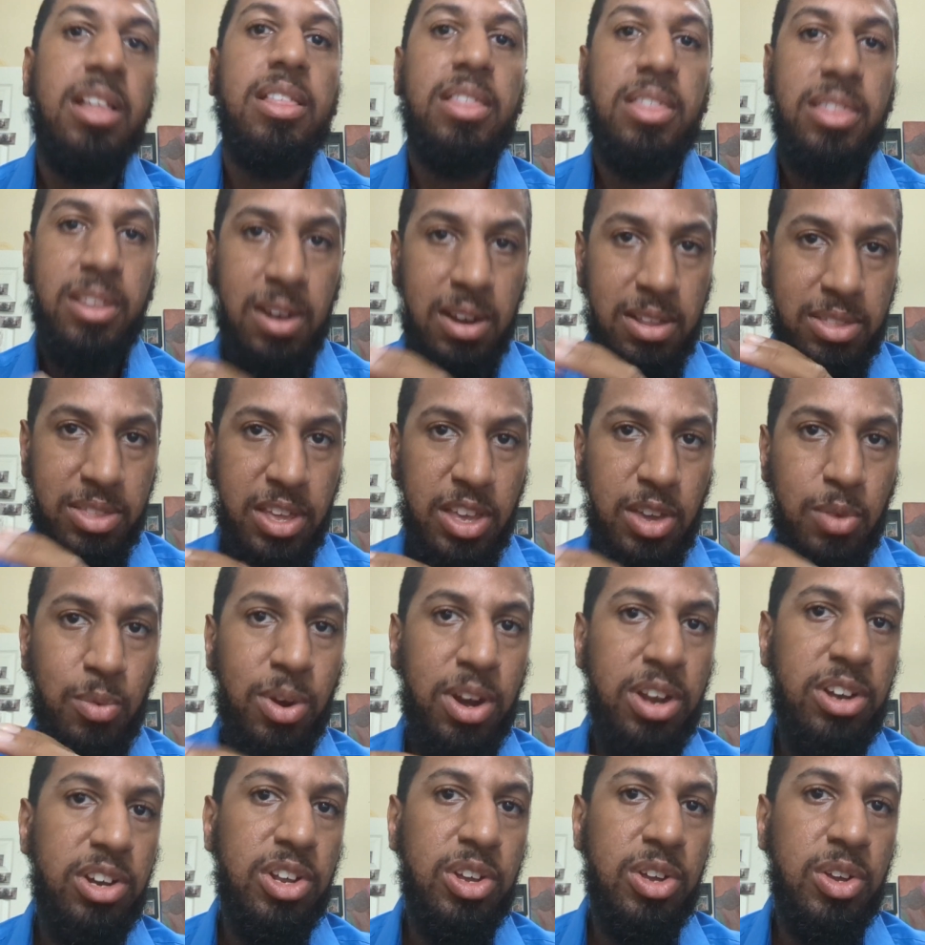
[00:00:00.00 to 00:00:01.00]
Third thing you
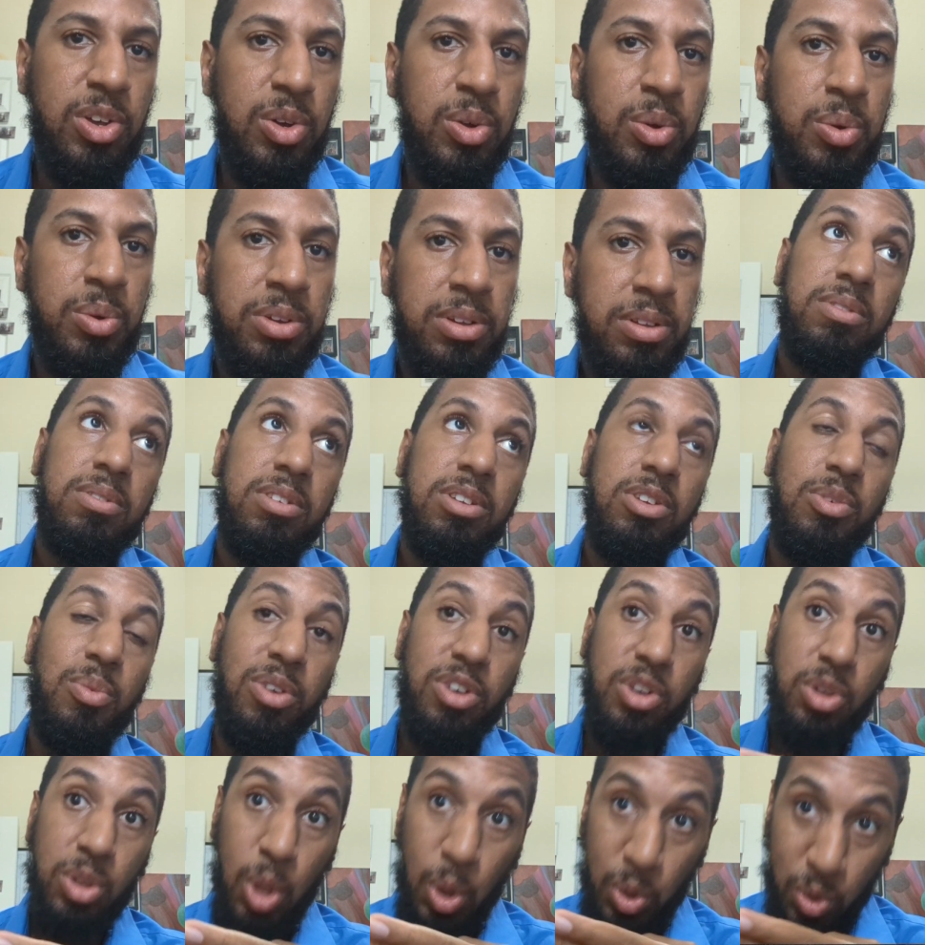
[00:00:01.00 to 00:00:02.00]
want to do, you want
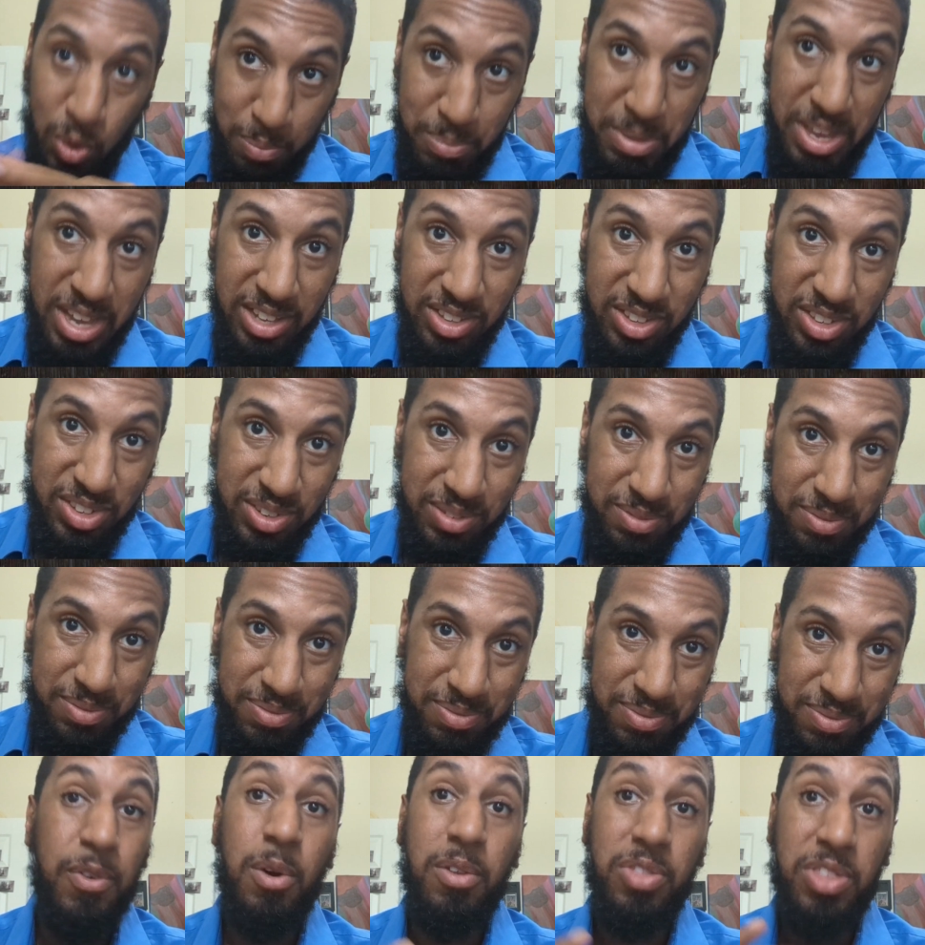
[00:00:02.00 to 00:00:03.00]
to do local meats.
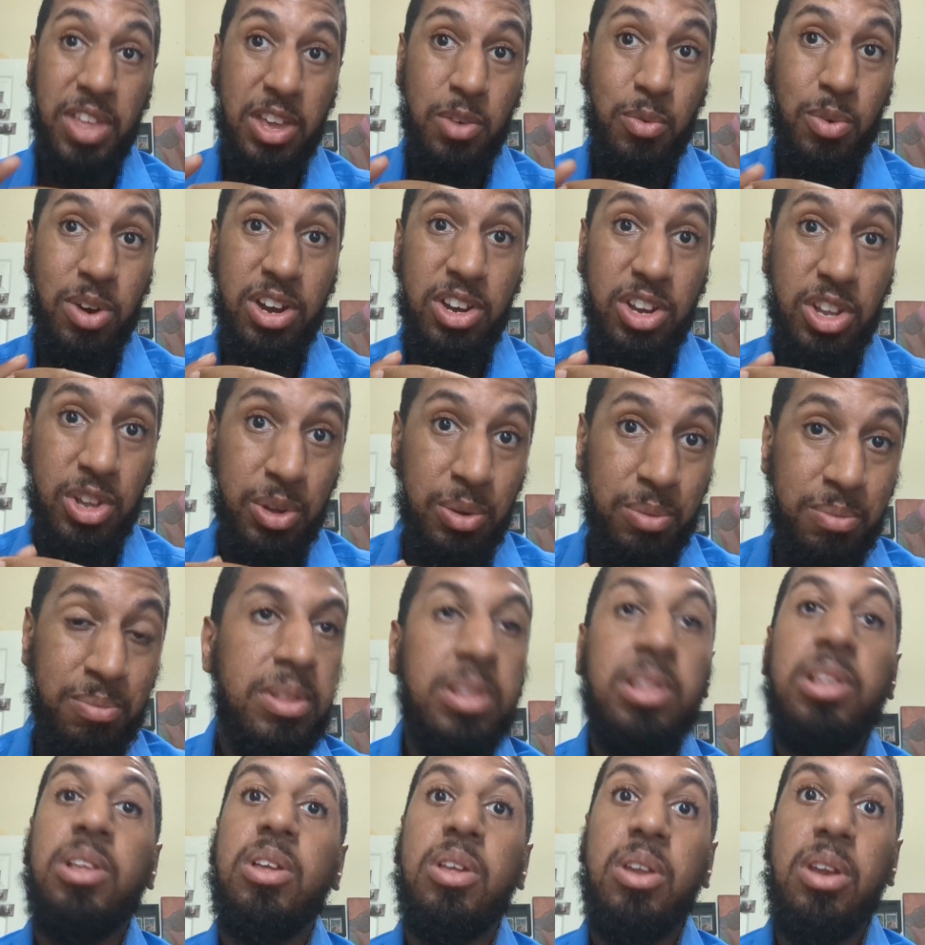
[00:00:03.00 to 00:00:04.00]
Fourth thing you want to do,
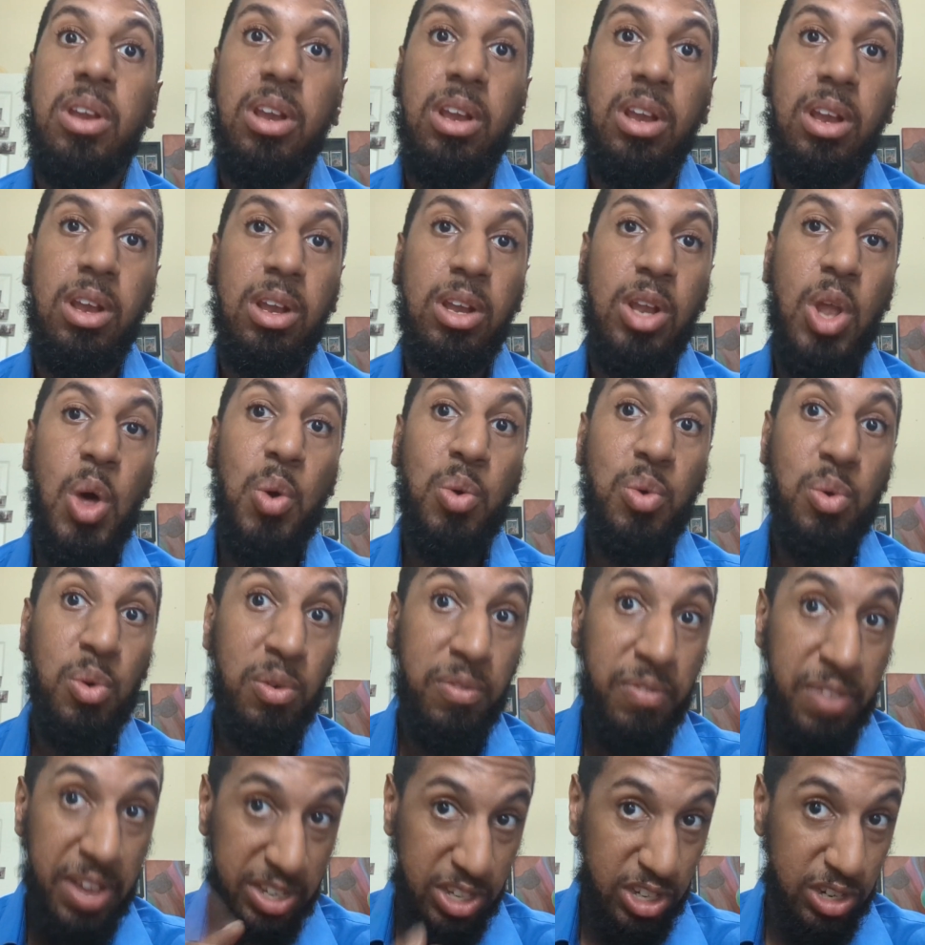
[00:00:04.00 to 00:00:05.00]
local
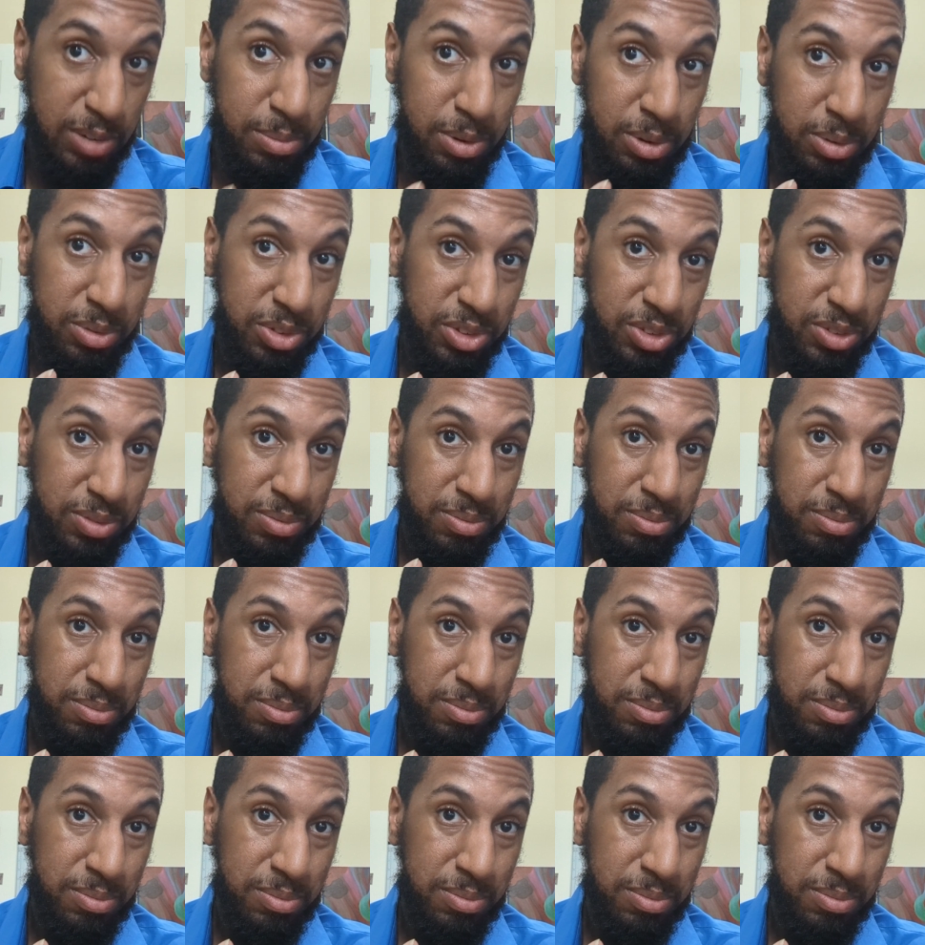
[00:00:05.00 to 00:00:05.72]
vegetables.